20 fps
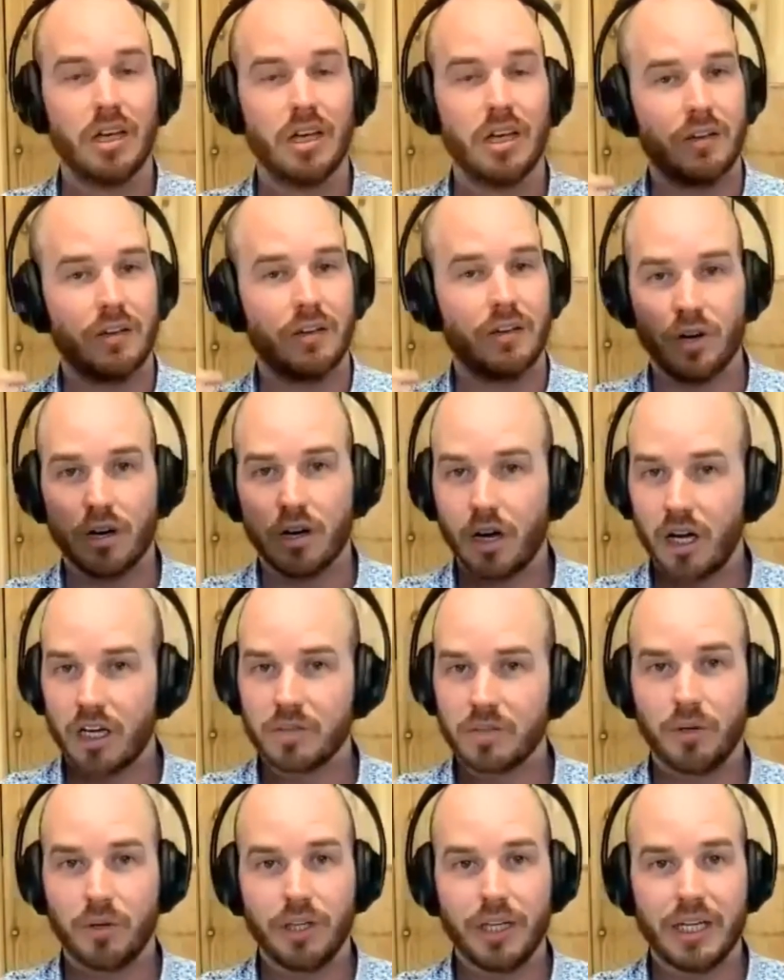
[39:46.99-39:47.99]
If your
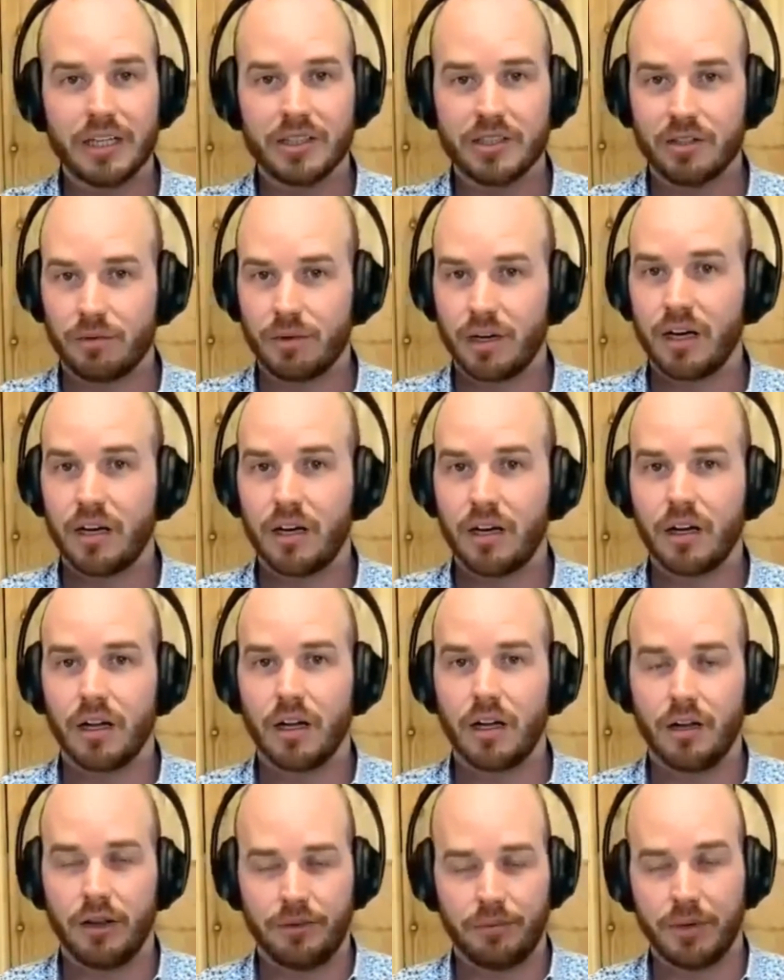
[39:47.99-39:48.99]
cost per lead is $3
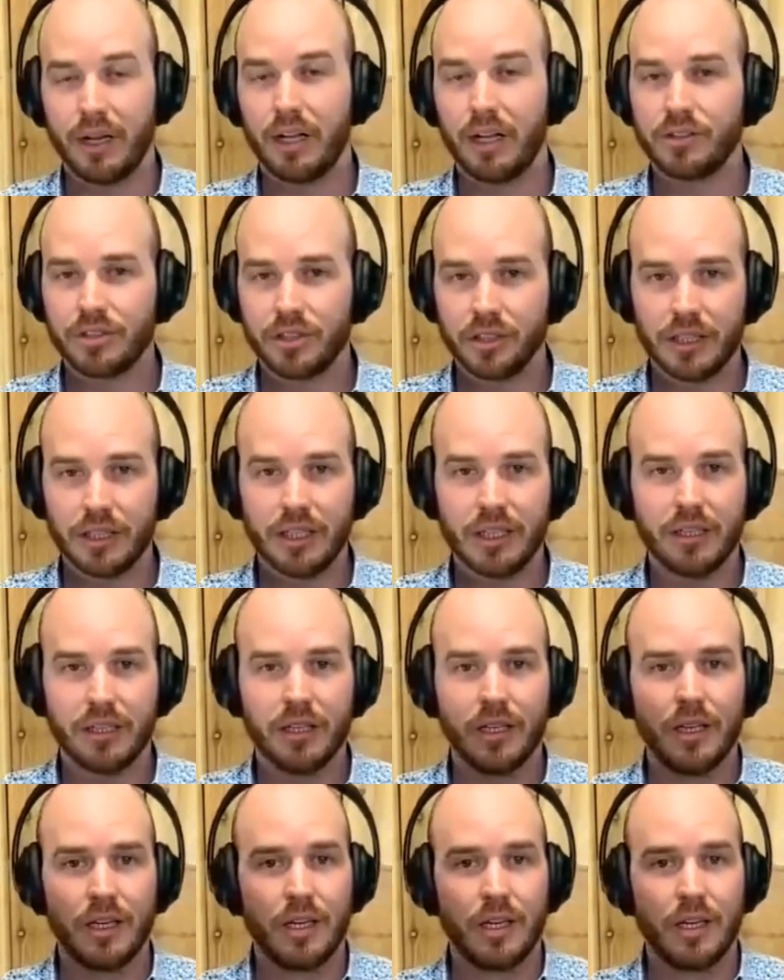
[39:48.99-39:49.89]
a lead,